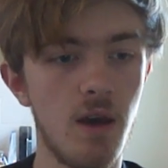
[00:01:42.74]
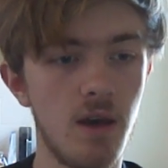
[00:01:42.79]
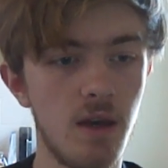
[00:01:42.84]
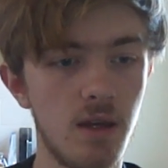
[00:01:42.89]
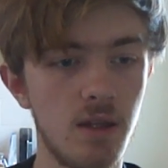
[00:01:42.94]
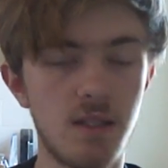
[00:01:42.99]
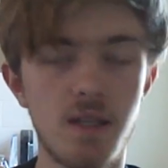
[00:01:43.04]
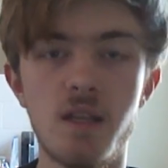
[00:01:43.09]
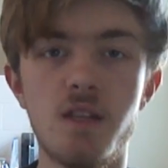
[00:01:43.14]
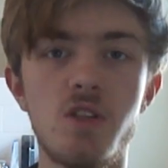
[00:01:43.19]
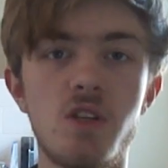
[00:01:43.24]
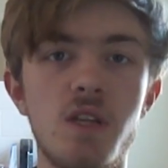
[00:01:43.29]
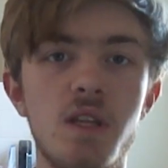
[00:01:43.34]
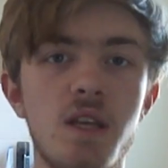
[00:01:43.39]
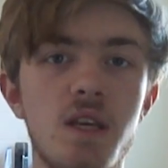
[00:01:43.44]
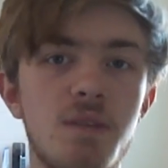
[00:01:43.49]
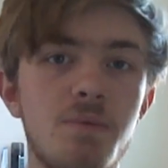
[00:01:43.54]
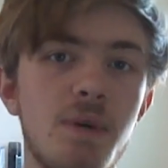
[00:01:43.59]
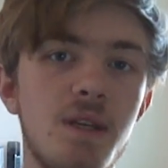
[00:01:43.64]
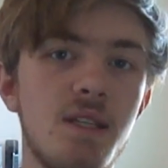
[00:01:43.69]
essentially
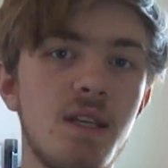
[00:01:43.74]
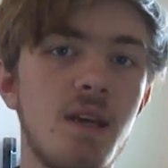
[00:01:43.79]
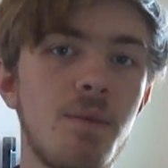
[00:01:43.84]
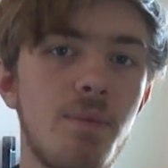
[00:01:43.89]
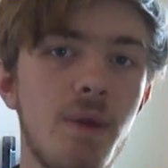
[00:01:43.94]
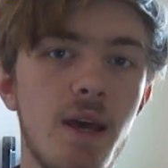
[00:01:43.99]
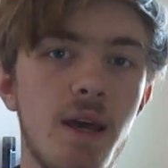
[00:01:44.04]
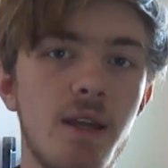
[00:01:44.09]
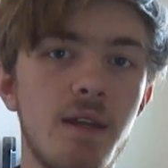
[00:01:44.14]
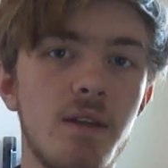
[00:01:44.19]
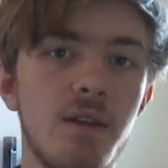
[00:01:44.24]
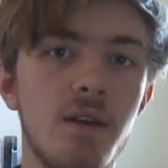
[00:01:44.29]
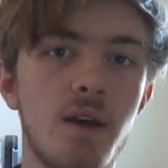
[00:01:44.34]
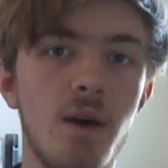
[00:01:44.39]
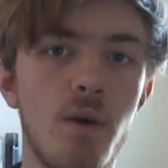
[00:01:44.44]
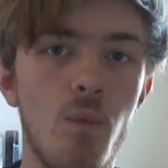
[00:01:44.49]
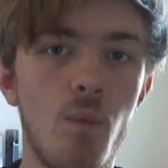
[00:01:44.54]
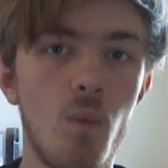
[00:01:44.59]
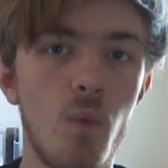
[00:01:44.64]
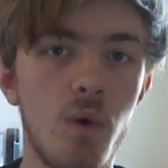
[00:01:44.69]
that's my day planned.
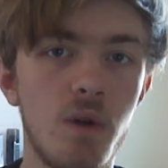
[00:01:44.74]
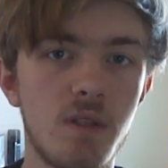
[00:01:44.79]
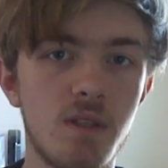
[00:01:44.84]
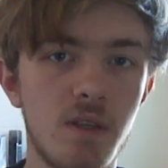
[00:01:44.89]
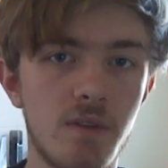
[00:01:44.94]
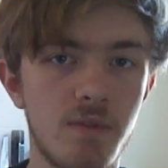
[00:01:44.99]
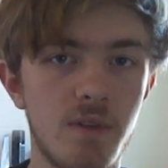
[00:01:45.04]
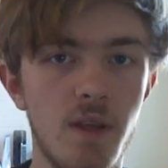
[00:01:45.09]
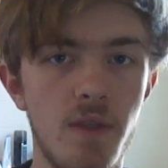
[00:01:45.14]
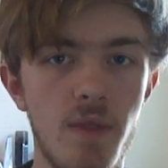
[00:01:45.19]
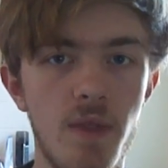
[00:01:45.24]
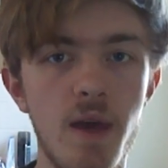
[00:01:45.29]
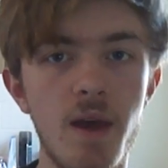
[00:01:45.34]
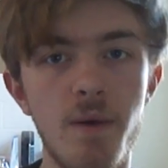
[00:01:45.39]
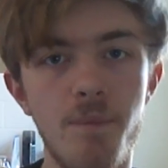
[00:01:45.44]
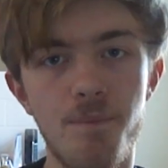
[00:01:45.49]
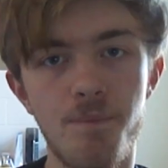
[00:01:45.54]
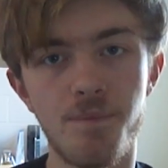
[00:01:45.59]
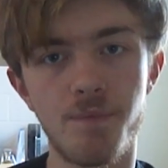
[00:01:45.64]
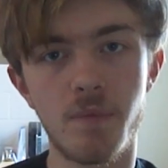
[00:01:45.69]
Once I've done
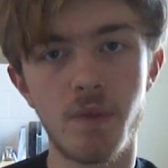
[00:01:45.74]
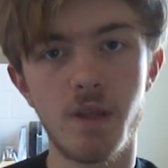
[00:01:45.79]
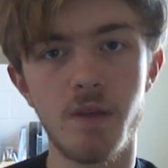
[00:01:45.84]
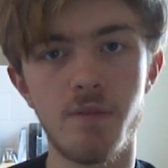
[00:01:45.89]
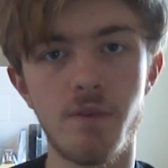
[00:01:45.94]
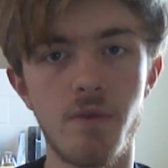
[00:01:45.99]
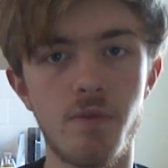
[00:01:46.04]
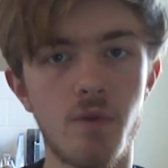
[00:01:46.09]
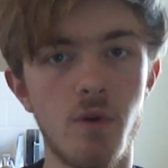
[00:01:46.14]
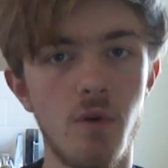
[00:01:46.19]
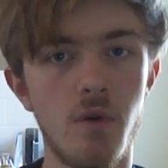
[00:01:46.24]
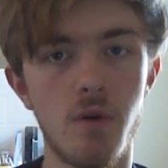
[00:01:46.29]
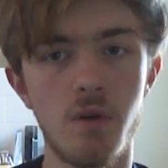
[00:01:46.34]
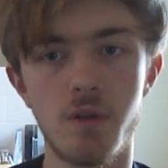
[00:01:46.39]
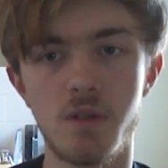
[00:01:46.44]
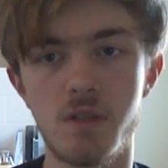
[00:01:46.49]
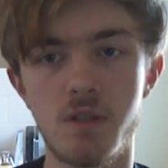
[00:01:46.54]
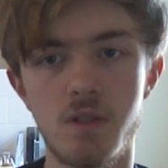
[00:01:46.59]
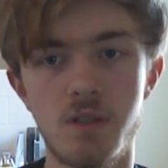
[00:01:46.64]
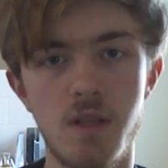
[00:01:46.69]
that, if I've got
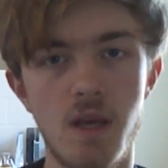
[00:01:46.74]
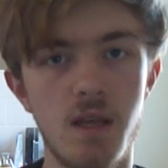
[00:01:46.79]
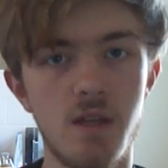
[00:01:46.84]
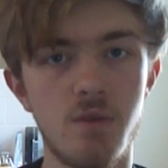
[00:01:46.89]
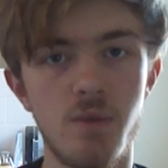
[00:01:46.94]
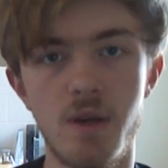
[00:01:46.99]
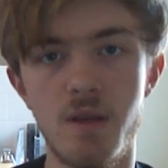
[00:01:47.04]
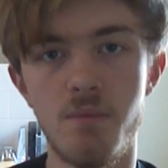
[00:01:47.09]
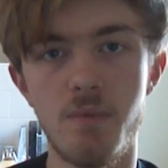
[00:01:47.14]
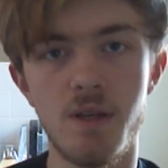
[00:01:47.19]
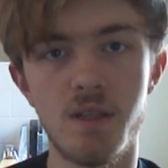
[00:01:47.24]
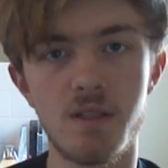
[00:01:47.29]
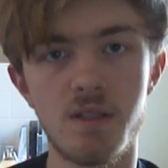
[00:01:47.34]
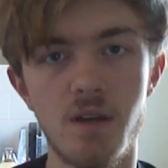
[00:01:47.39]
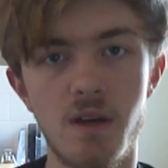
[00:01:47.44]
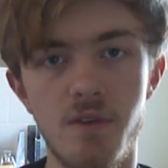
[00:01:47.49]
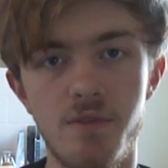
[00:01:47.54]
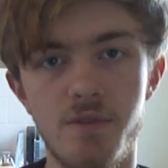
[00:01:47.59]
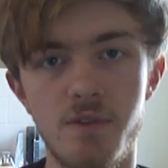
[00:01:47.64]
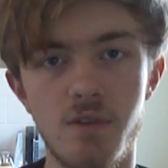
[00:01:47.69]
10-20 minutes
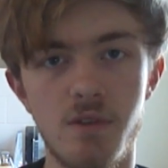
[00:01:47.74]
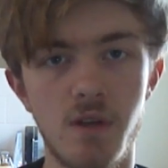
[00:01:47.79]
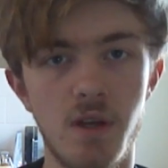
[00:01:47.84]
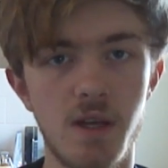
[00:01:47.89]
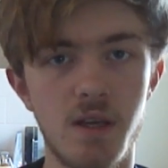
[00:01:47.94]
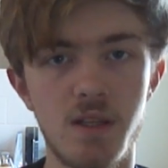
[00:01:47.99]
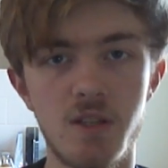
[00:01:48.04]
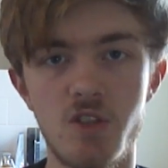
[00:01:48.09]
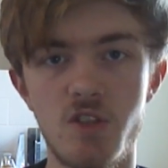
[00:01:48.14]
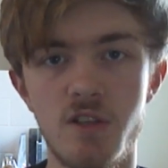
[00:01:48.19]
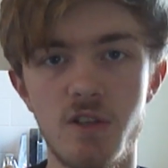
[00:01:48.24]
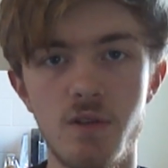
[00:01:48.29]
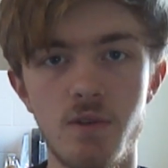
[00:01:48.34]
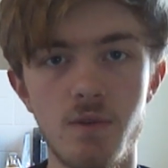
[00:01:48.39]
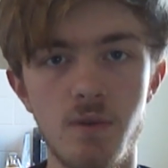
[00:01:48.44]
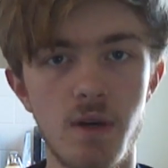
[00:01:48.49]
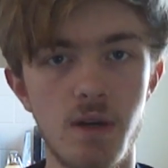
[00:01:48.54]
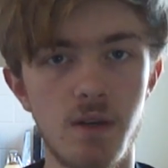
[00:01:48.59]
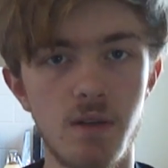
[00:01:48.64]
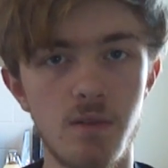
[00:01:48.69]
after, I can
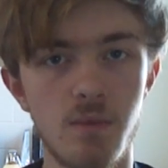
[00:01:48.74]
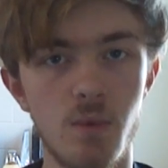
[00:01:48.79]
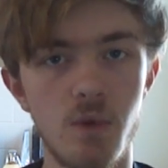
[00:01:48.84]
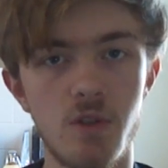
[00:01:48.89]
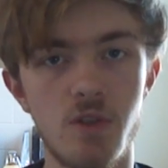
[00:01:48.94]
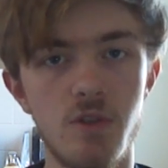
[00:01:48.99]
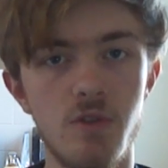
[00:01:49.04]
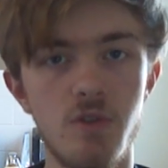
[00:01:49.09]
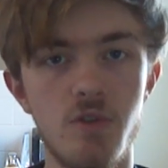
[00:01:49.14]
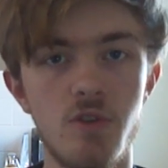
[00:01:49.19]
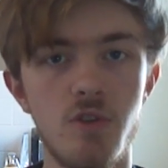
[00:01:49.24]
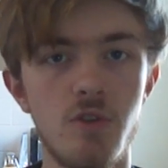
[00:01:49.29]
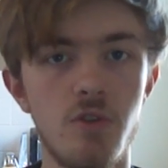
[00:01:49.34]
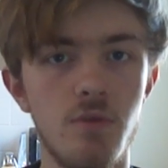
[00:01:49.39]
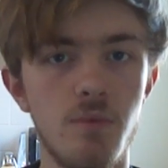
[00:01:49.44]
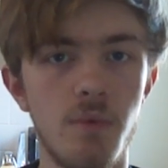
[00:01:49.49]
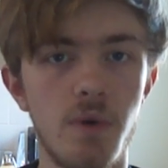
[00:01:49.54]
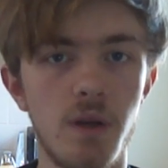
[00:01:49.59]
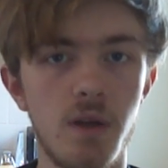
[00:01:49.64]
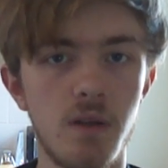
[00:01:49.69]
chill, I can watch
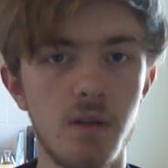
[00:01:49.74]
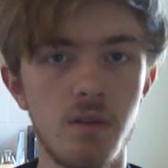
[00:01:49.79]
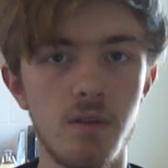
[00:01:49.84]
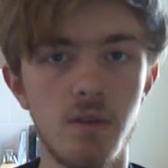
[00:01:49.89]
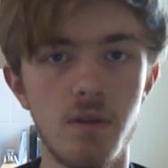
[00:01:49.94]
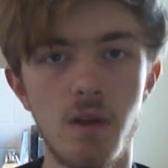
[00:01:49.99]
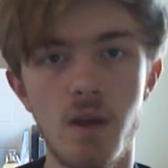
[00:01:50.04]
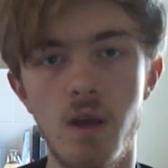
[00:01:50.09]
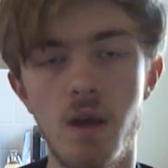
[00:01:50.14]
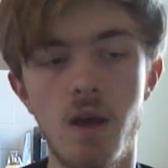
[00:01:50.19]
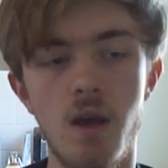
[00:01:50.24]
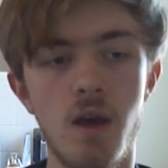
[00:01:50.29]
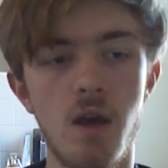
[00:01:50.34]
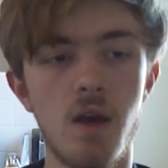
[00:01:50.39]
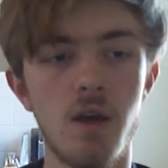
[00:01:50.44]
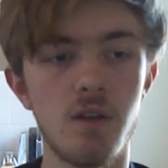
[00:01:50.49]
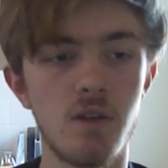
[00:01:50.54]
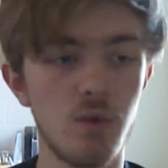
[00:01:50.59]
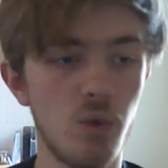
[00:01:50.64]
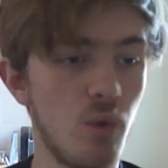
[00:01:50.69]
YouTube, I can
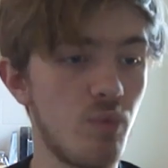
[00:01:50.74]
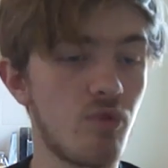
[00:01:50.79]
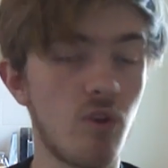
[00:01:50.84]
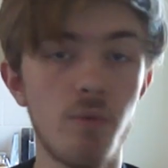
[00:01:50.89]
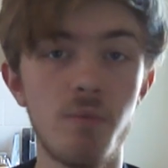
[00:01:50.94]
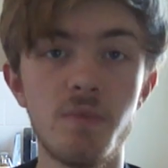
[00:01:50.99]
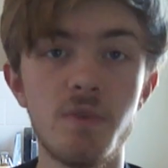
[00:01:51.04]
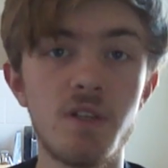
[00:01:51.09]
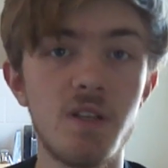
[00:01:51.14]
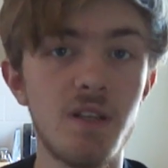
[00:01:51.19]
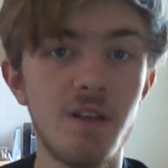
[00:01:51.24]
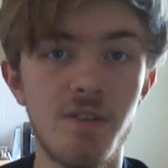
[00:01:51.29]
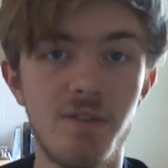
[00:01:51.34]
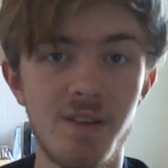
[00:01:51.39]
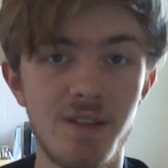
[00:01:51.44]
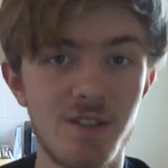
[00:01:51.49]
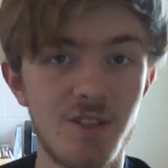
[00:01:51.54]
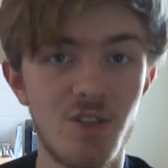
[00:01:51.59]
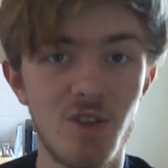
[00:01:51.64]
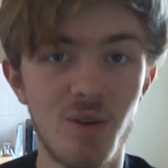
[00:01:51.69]
do a problem sheet
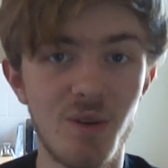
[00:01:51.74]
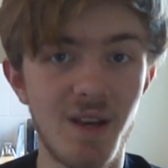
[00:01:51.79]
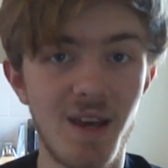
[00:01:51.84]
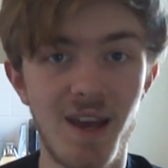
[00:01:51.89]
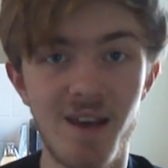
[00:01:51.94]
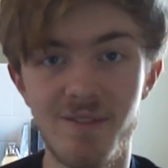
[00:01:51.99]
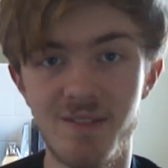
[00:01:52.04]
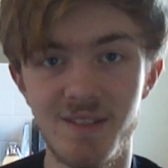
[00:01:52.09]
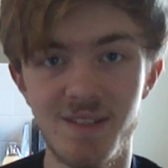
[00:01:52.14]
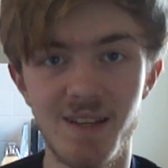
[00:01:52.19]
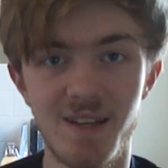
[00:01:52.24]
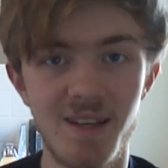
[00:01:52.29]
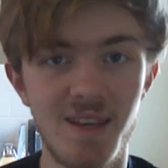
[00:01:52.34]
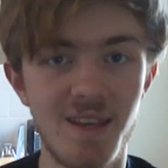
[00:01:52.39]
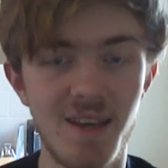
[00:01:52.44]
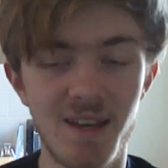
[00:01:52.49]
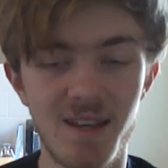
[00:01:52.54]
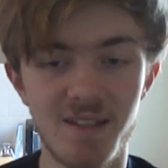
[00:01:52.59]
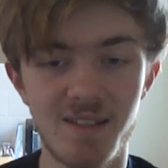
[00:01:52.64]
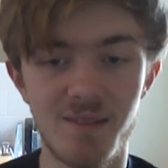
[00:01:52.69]
if it's due and I haven't done it
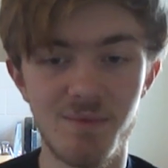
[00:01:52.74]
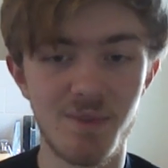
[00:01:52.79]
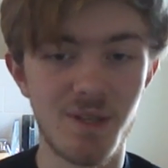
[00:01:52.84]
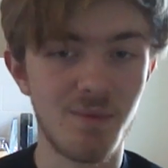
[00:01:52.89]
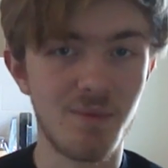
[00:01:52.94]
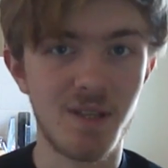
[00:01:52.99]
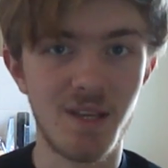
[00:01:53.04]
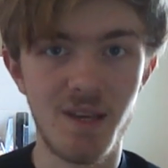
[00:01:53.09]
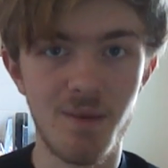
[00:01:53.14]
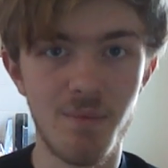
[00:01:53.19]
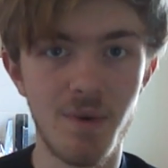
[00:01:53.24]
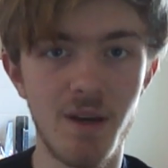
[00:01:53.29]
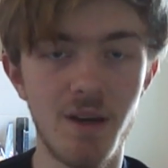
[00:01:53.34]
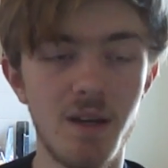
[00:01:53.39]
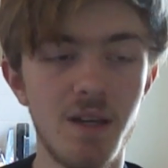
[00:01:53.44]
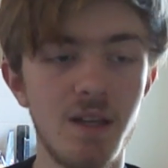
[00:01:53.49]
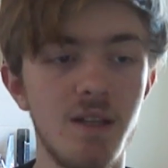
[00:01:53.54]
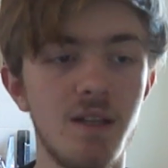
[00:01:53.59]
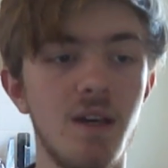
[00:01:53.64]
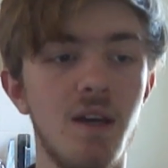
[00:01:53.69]
yet. Sometimes I get
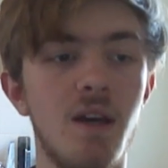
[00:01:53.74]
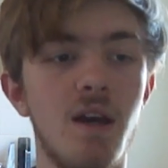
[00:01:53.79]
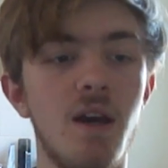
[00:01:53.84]
behind.